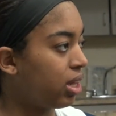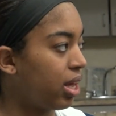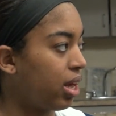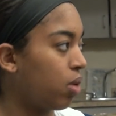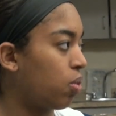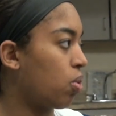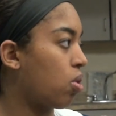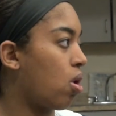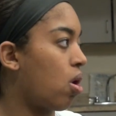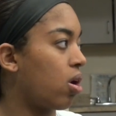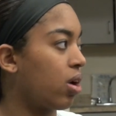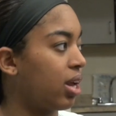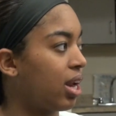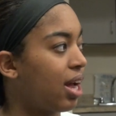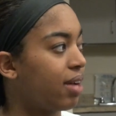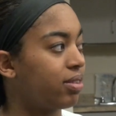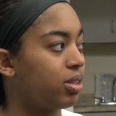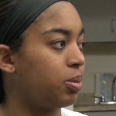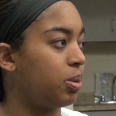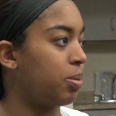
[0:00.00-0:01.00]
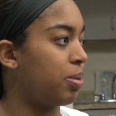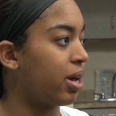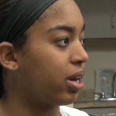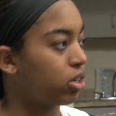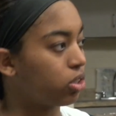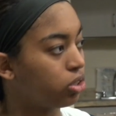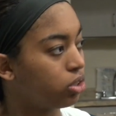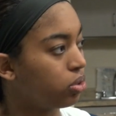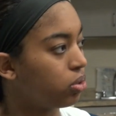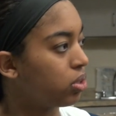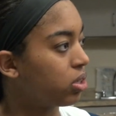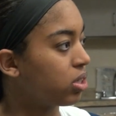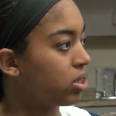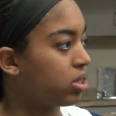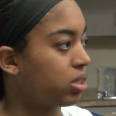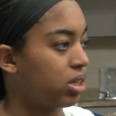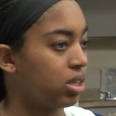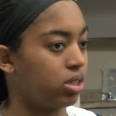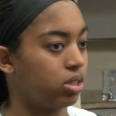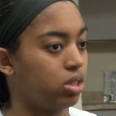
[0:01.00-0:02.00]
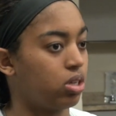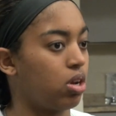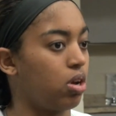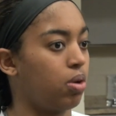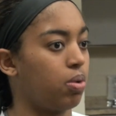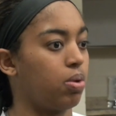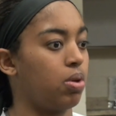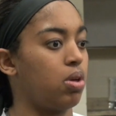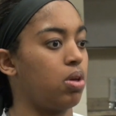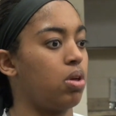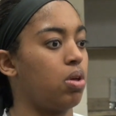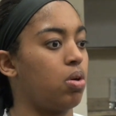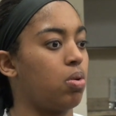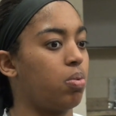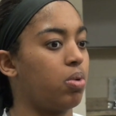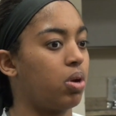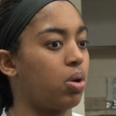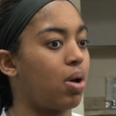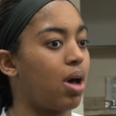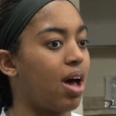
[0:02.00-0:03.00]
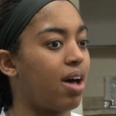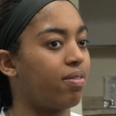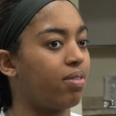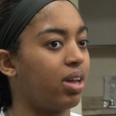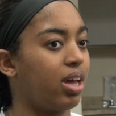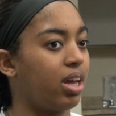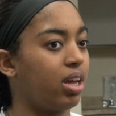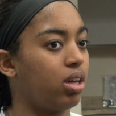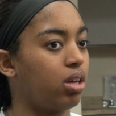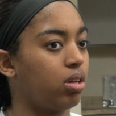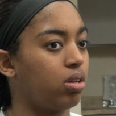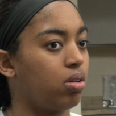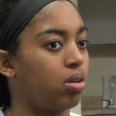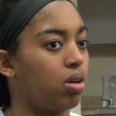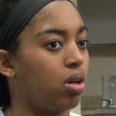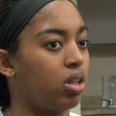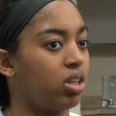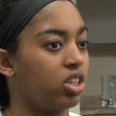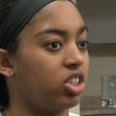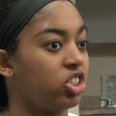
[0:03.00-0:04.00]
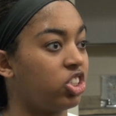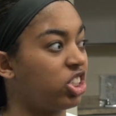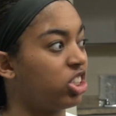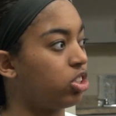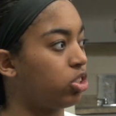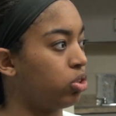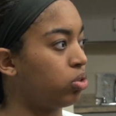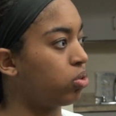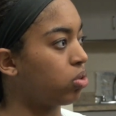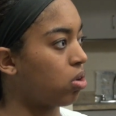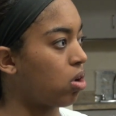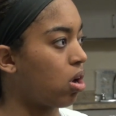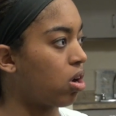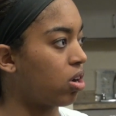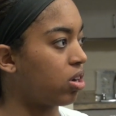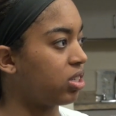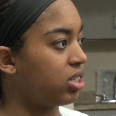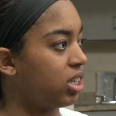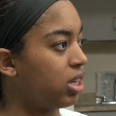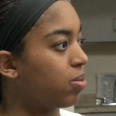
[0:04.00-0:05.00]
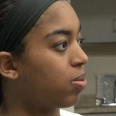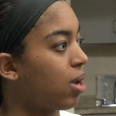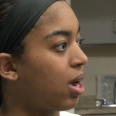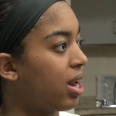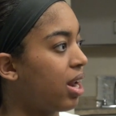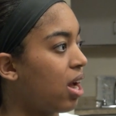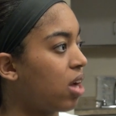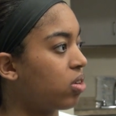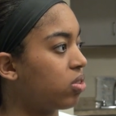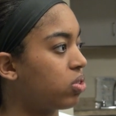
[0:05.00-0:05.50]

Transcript: Like we're mm-hmm. all going to have to be better shooters because you know we don't have like a legit shooter on our team right now.